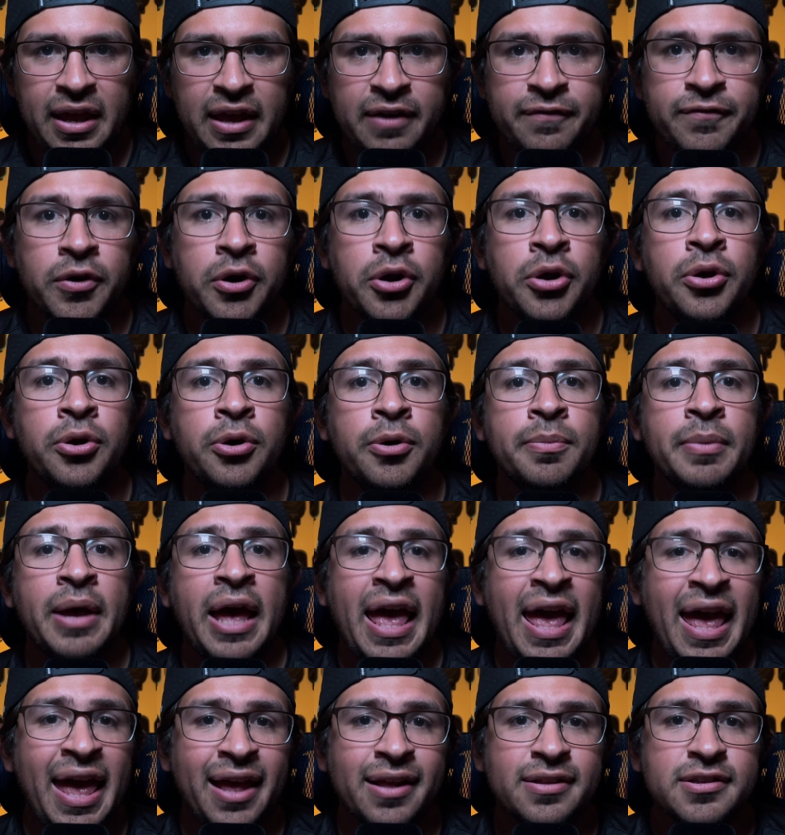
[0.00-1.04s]
and for whom
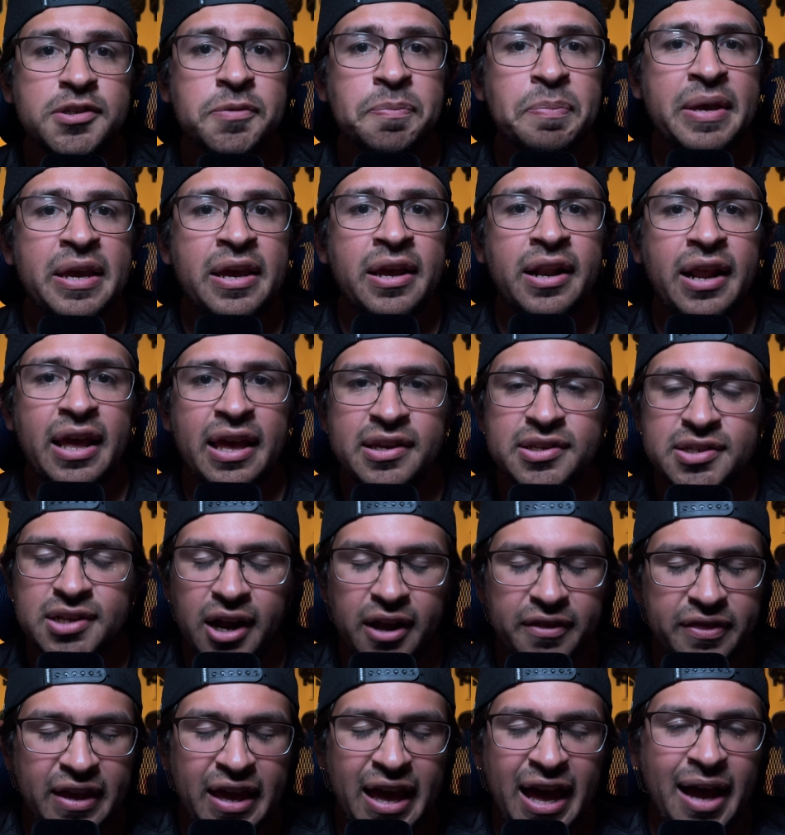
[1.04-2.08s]
hand speed is
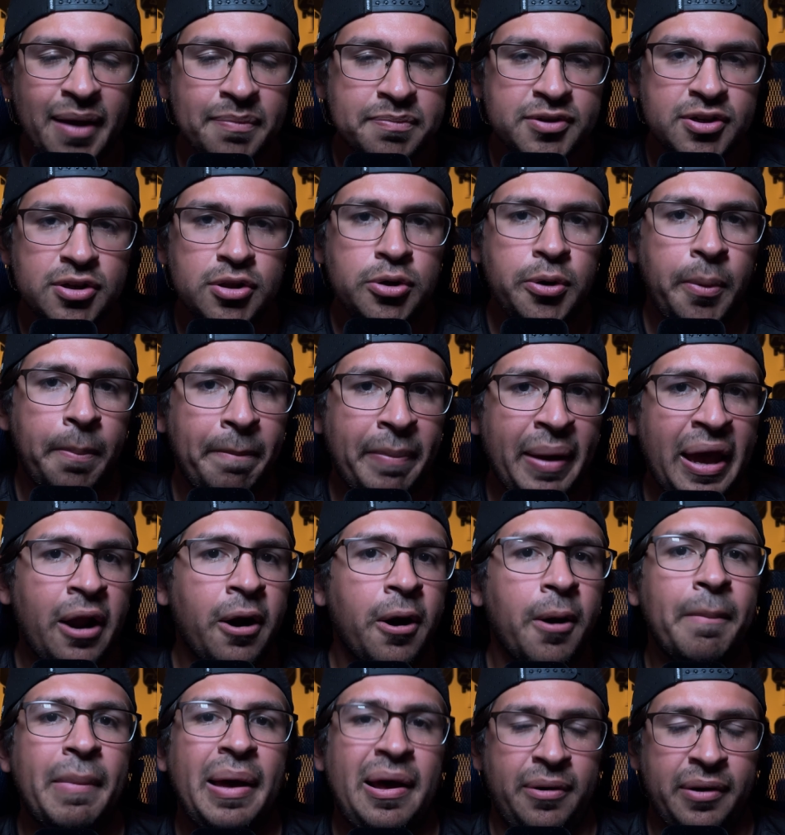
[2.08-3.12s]
not the absolute
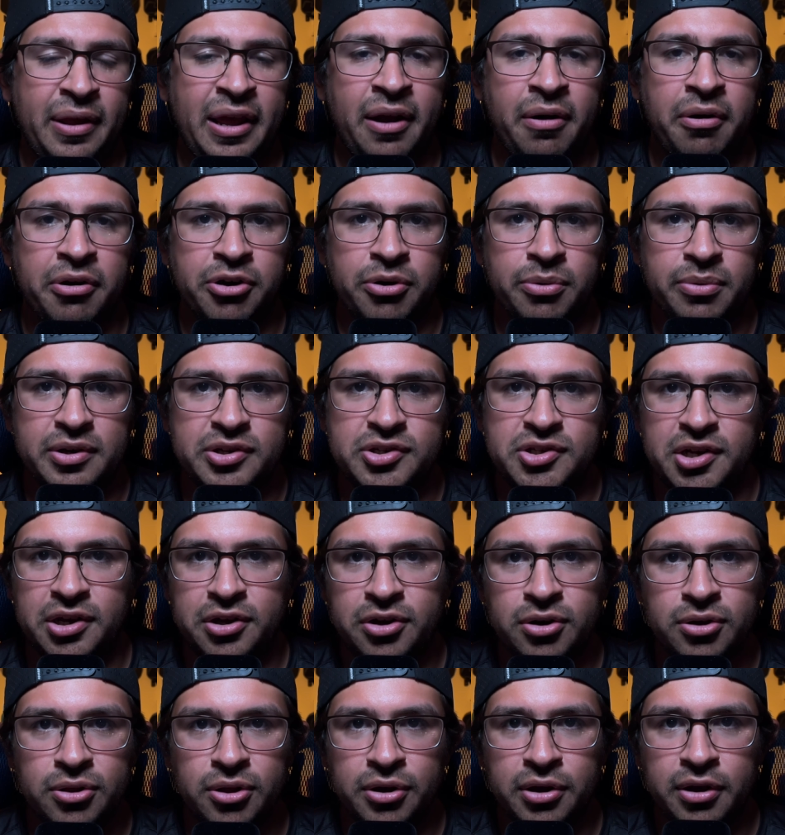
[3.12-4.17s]
paramount characteristic
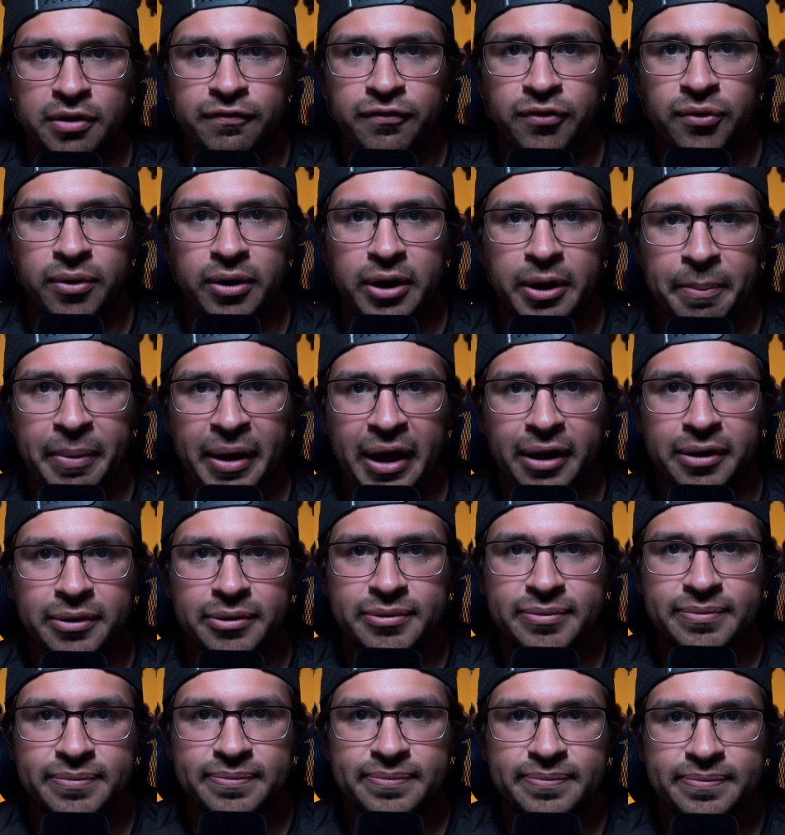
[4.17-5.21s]
you're looking for in a
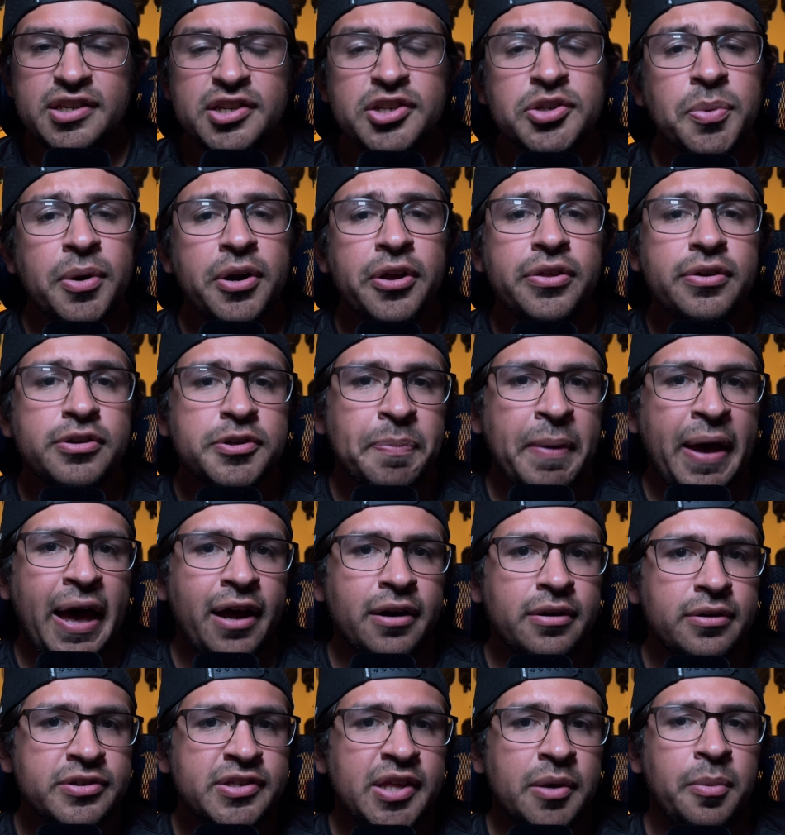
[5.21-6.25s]
paddle. This is one of those
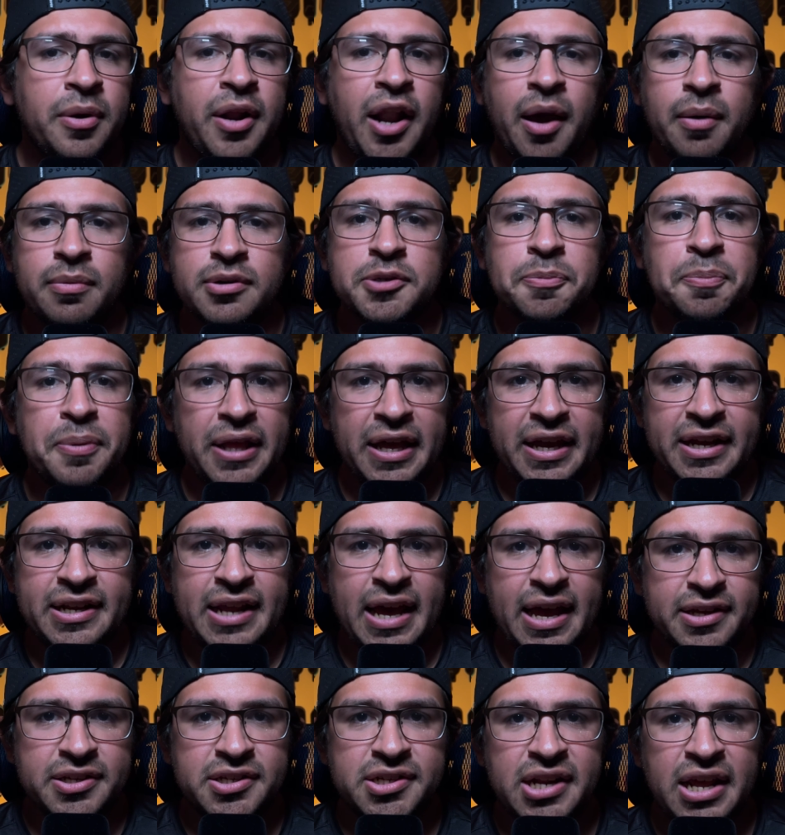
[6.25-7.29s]
paddles that when I was
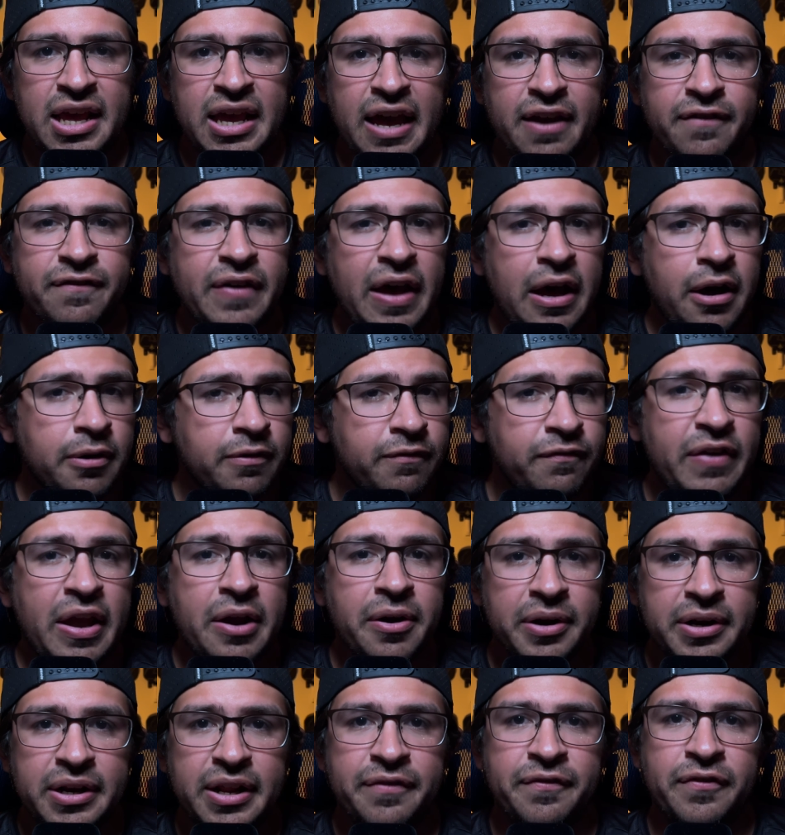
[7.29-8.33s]
playtesting, I found
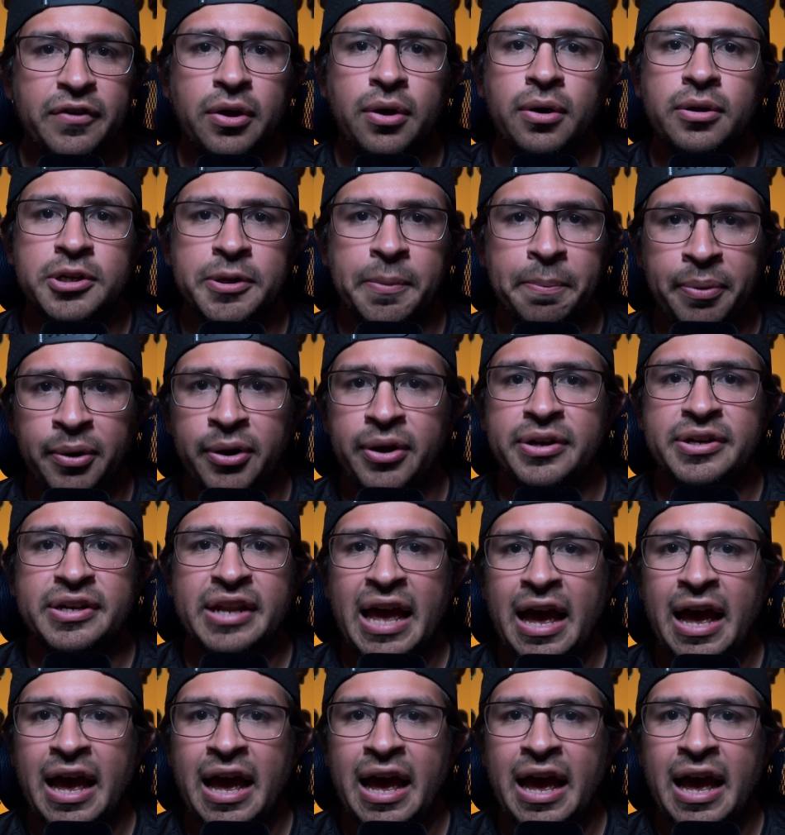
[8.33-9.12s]
very difficult to put